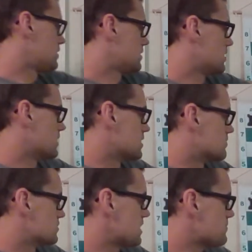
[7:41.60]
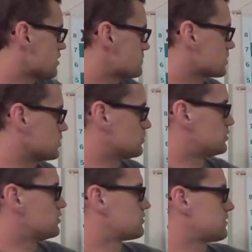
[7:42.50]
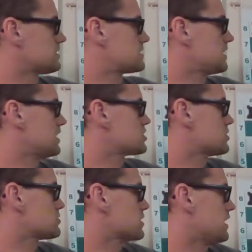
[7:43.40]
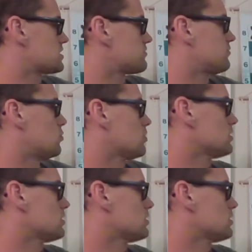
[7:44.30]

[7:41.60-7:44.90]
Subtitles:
So that may have been a good move. Instead, I chose h4,